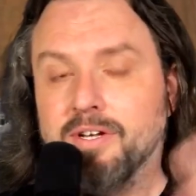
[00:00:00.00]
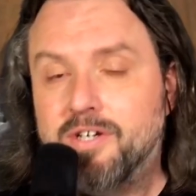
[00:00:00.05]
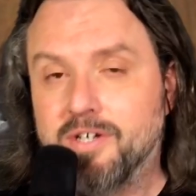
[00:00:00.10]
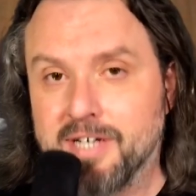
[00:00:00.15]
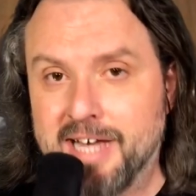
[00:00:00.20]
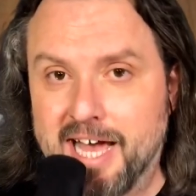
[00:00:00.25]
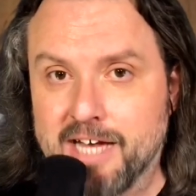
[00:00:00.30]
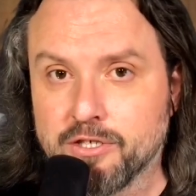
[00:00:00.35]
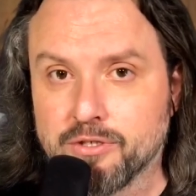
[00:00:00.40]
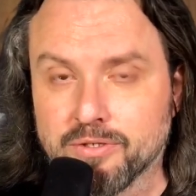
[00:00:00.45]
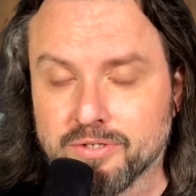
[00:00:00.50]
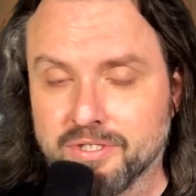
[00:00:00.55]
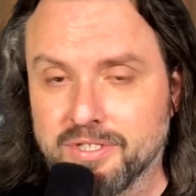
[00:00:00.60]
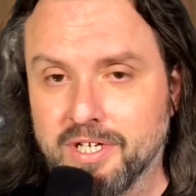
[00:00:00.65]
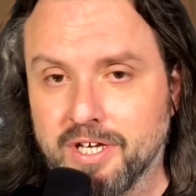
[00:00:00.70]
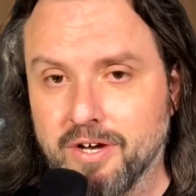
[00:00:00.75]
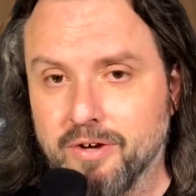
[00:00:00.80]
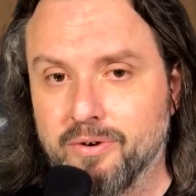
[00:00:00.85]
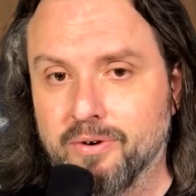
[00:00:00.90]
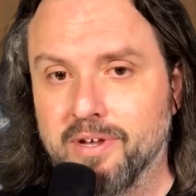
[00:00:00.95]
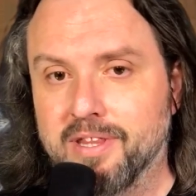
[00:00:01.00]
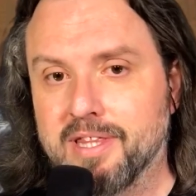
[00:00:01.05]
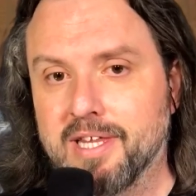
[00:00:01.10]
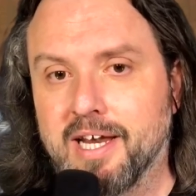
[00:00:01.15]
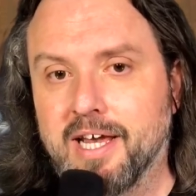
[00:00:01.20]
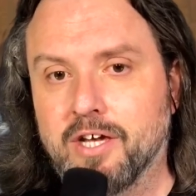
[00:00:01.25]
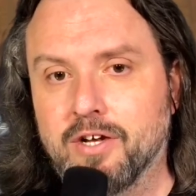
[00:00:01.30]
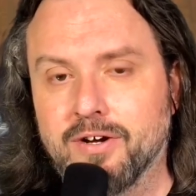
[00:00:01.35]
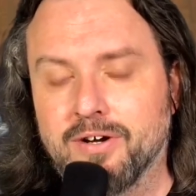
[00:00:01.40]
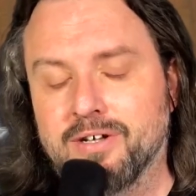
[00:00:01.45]
natural deodorant that
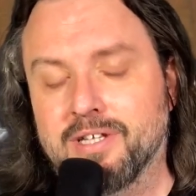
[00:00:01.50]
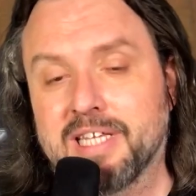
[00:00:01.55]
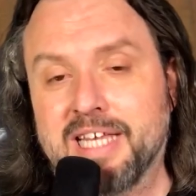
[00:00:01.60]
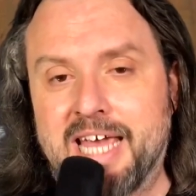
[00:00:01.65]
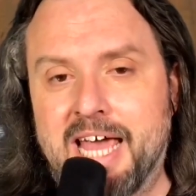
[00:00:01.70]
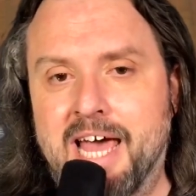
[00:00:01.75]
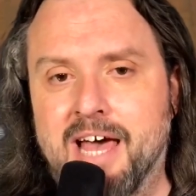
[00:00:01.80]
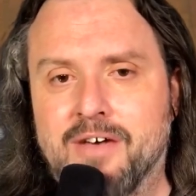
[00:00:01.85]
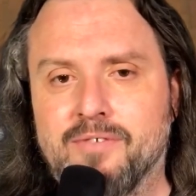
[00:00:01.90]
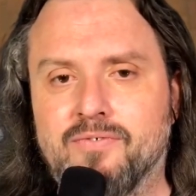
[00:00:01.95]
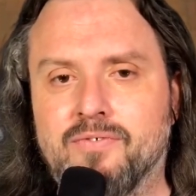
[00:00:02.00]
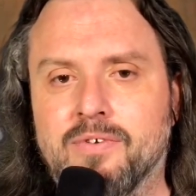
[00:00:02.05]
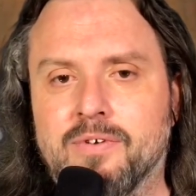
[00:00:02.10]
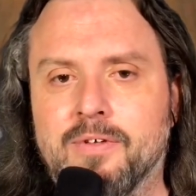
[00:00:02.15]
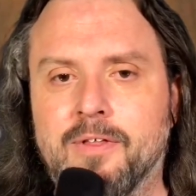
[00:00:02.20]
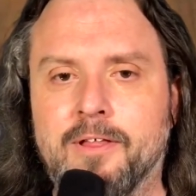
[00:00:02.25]
I currently have.